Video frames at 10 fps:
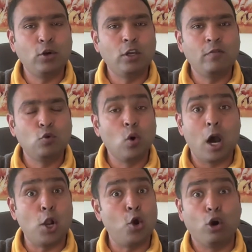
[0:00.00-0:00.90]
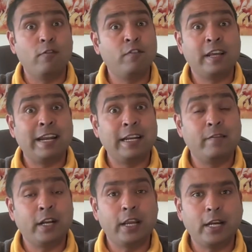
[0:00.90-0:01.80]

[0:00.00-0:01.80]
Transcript: to give you a lot of creativity.